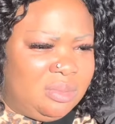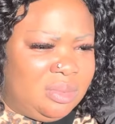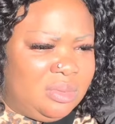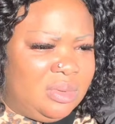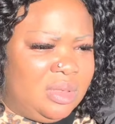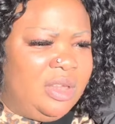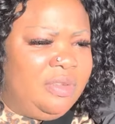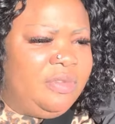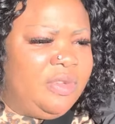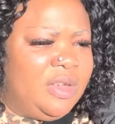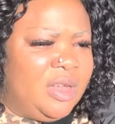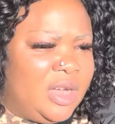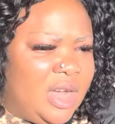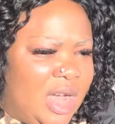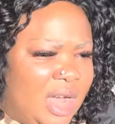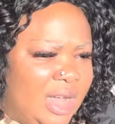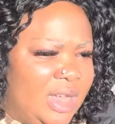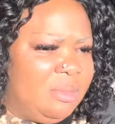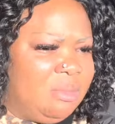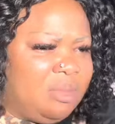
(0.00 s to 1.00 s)
Leaving
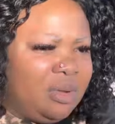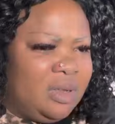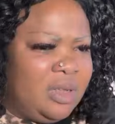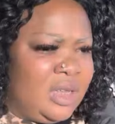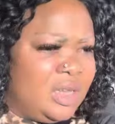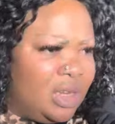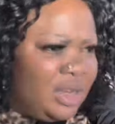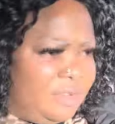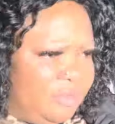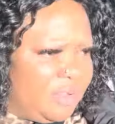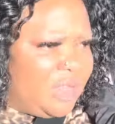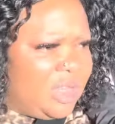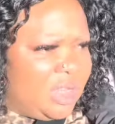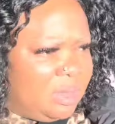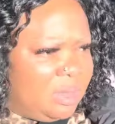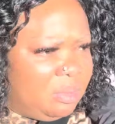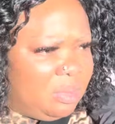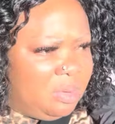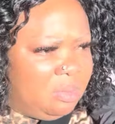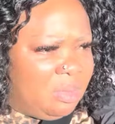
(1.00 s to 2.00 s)

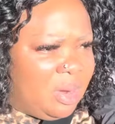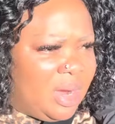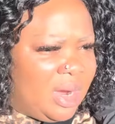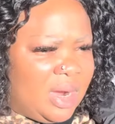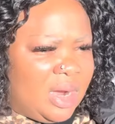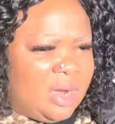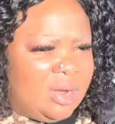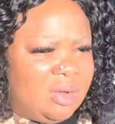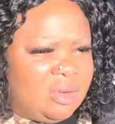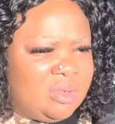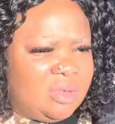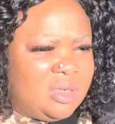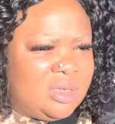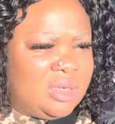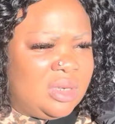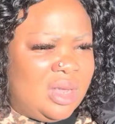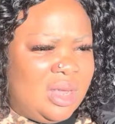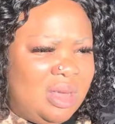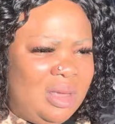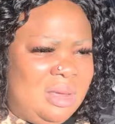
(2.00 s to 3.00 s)
him in my house,
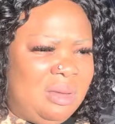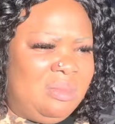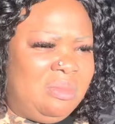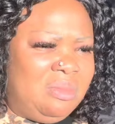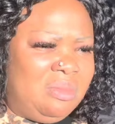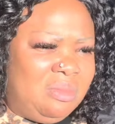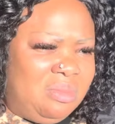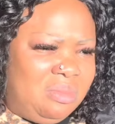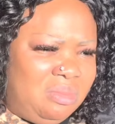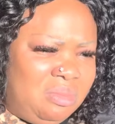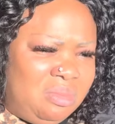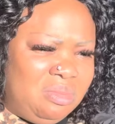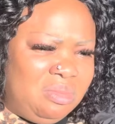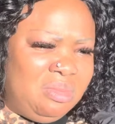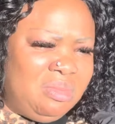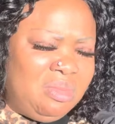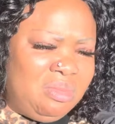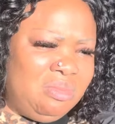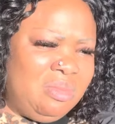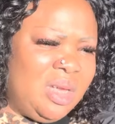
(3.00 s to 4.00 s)

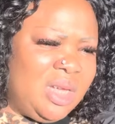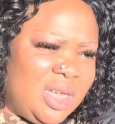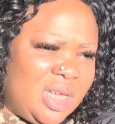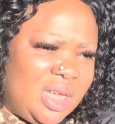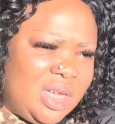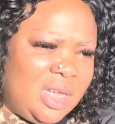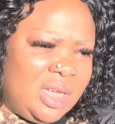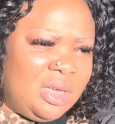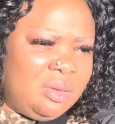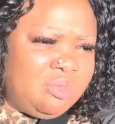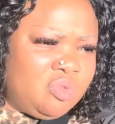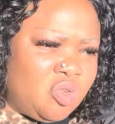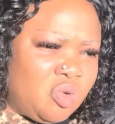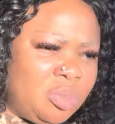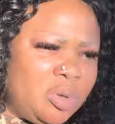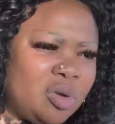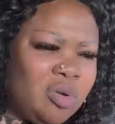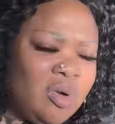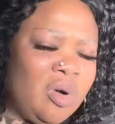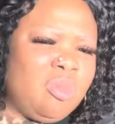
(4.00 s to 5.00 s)
making him to
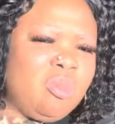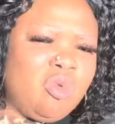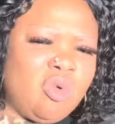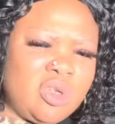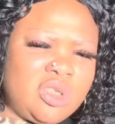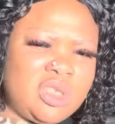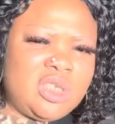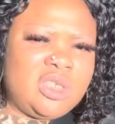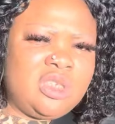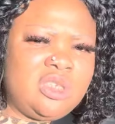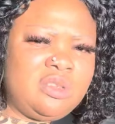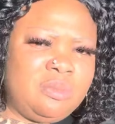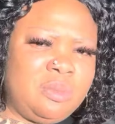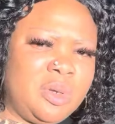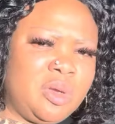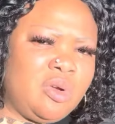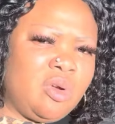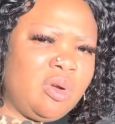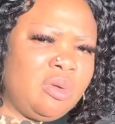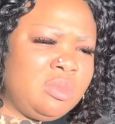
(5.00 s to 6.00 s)
become what he's
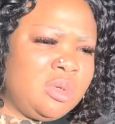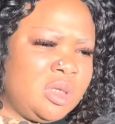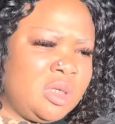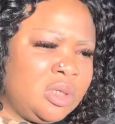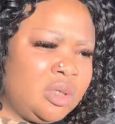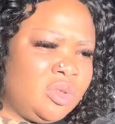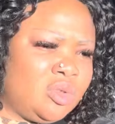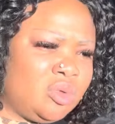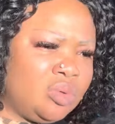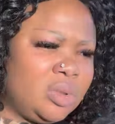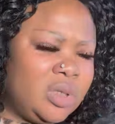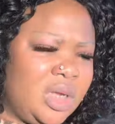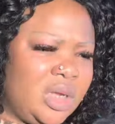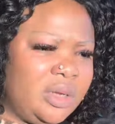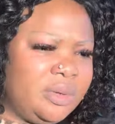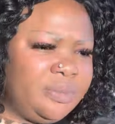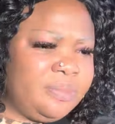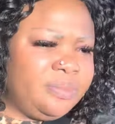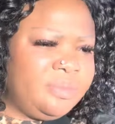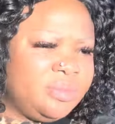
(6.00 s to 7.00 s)
becoming
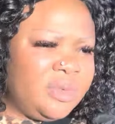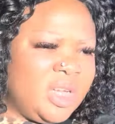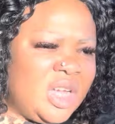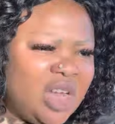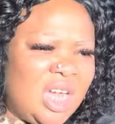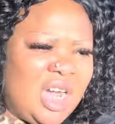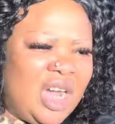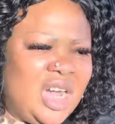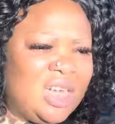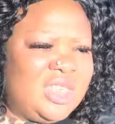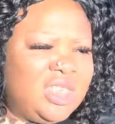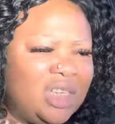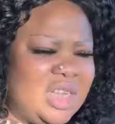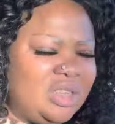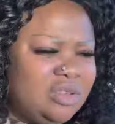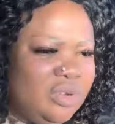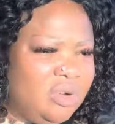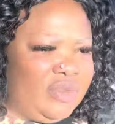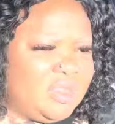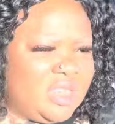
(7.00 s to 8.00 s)
today. At the
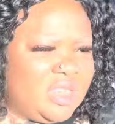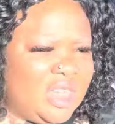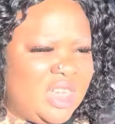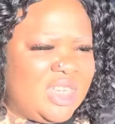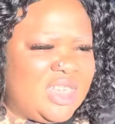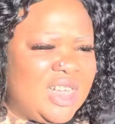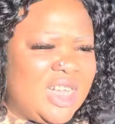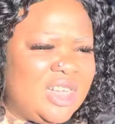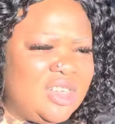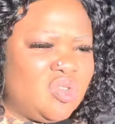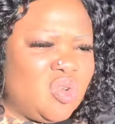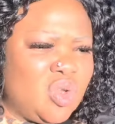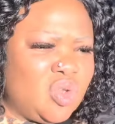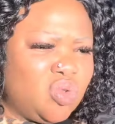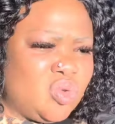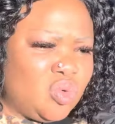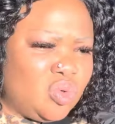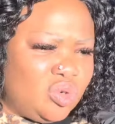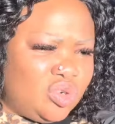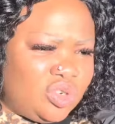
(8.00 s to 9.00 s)
end of the day, he said he's
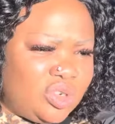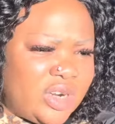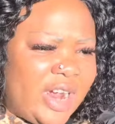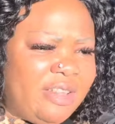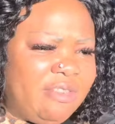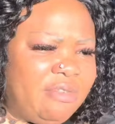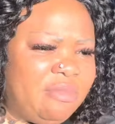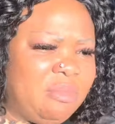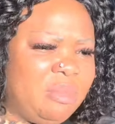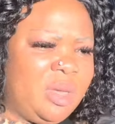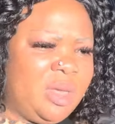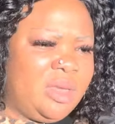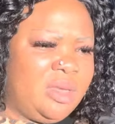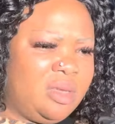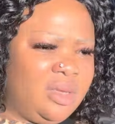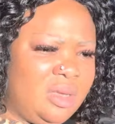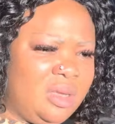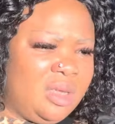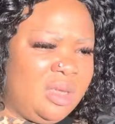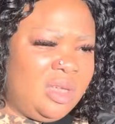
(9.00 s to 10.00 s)
going to drive me.
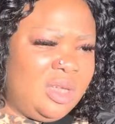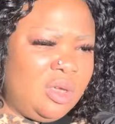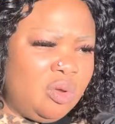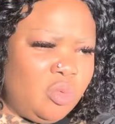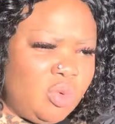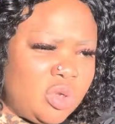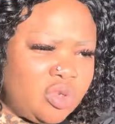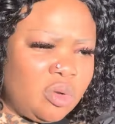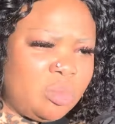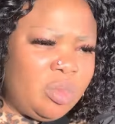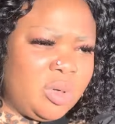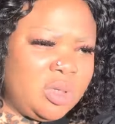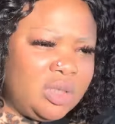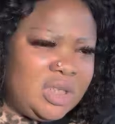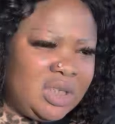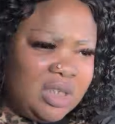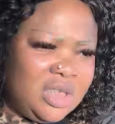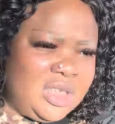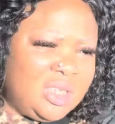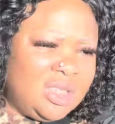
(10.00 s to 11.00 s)
He with
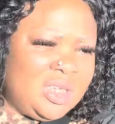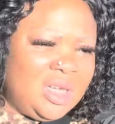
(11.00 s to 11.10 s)
somebody